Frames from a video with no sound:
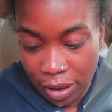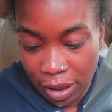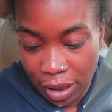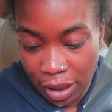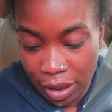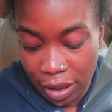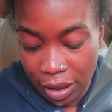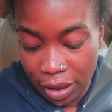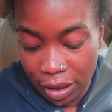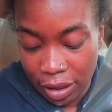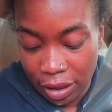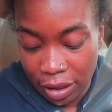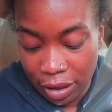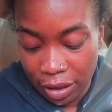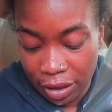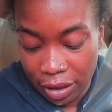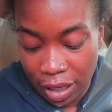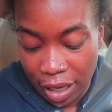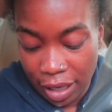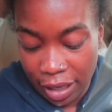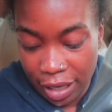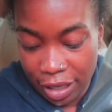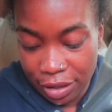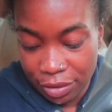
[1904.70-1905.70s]
And
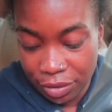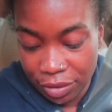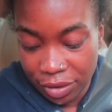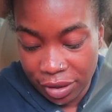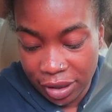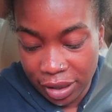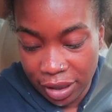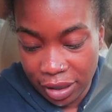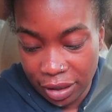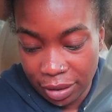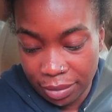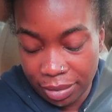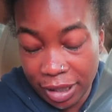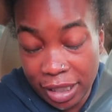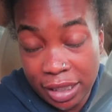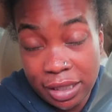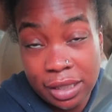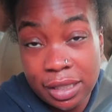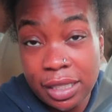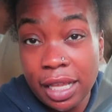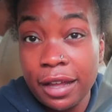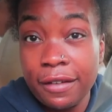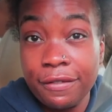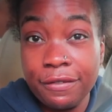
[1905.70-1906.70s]
I guess we'll see. The place
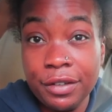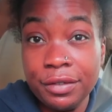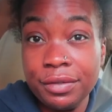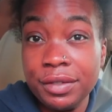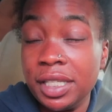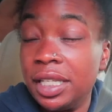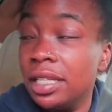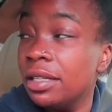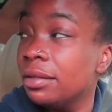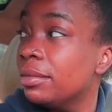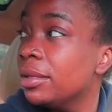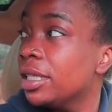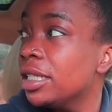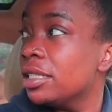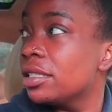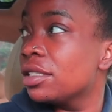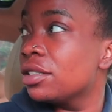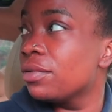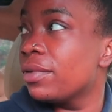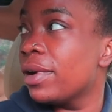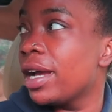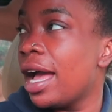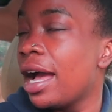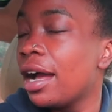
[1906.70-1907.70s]
is like fifteen minutes away.